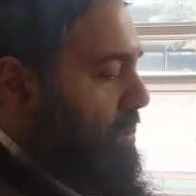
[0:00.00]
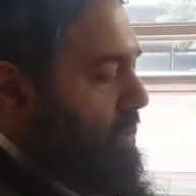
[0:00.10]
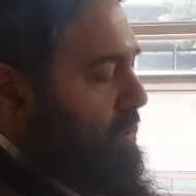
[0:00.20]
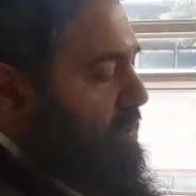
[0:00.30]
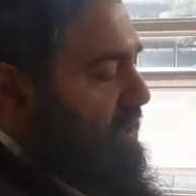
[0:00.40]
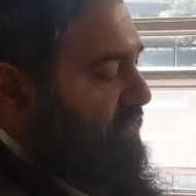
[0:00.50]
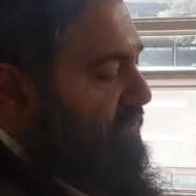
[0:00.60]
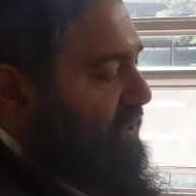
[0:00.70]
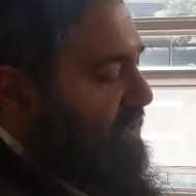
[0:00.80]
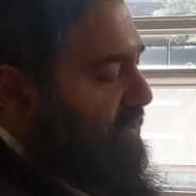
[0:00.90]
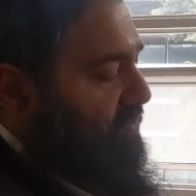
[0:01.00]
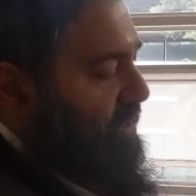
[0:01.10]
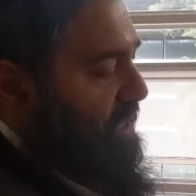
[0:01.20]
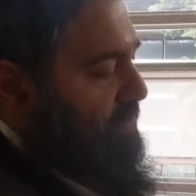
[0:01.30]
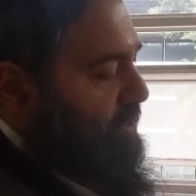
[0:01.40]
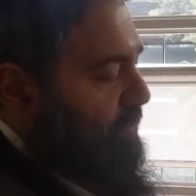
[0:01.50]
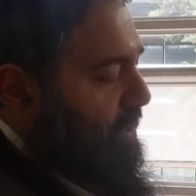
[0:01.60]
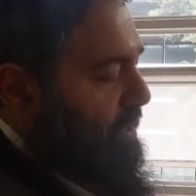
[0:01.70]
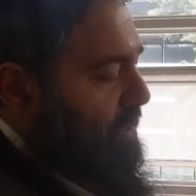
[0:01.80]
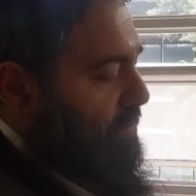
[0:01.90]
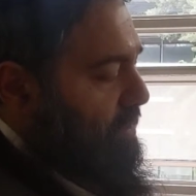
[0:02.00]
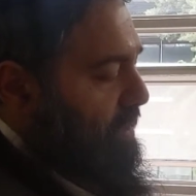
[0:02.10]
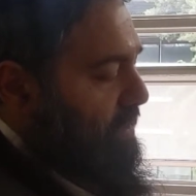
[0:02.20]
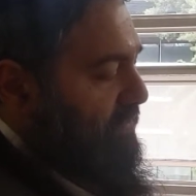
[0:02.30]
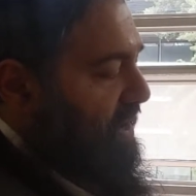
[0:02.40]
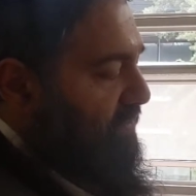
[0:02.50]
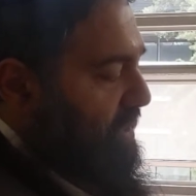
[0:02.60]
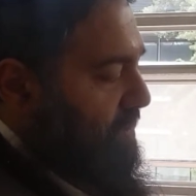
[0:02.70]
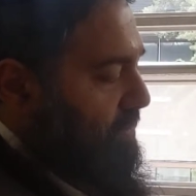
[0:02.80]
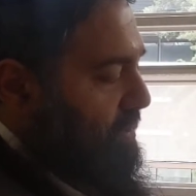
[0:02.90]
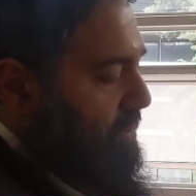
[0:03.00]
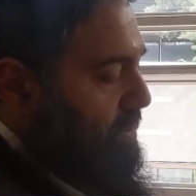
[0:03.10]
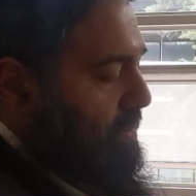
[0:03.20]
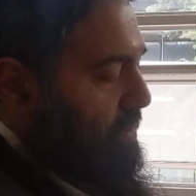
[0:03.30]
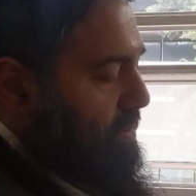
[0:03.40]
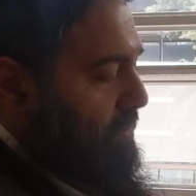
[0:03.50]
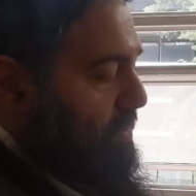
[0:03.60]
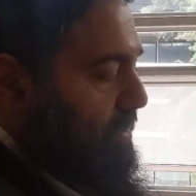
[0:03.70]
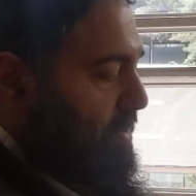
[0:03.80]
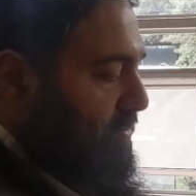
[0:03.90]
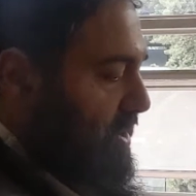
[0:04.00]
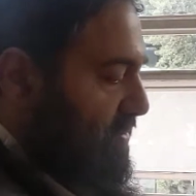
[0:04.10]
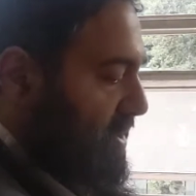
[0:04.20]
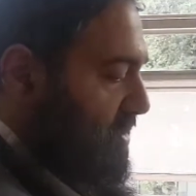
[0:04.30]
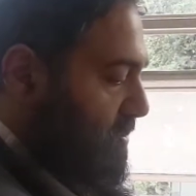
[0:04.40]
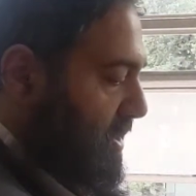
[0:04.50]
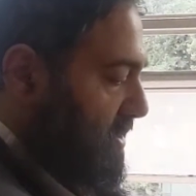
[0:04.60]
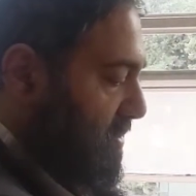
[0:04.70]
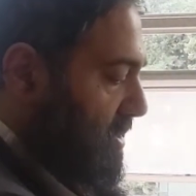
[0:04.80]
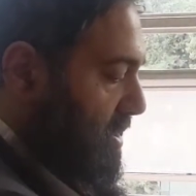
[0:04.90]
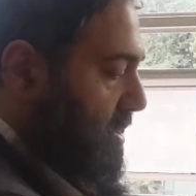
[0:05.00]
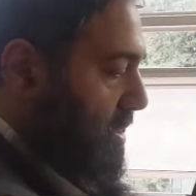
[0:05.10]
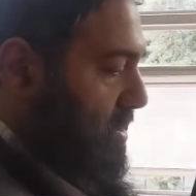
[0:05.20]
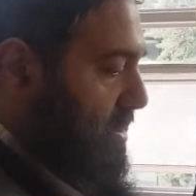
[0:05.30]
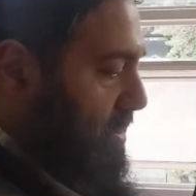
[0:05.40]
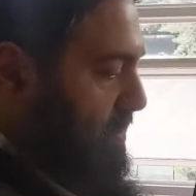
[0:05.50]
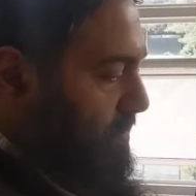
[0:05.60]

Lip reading: And you have Din 3 times spelled out, Din 5 times. I don't know if we have enough space for this, let's see.